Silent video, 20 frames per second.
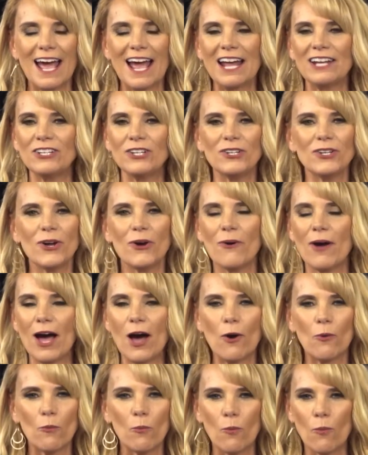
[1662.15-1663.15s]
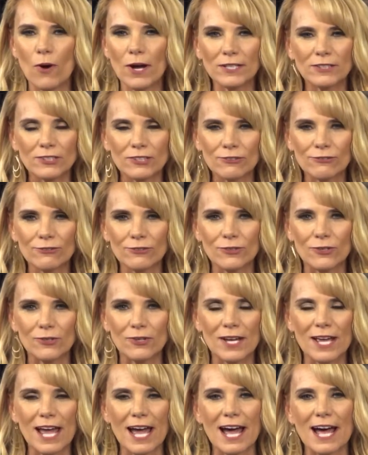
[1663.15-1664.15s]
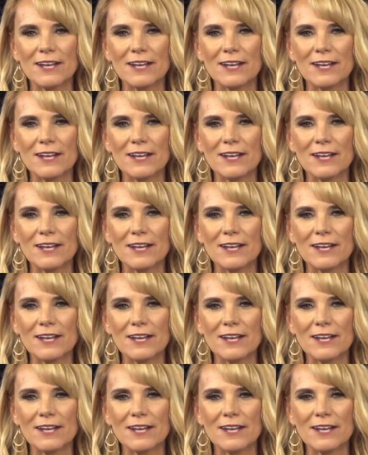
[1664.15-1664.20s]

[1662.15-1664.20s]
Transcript: And you know how wonderful,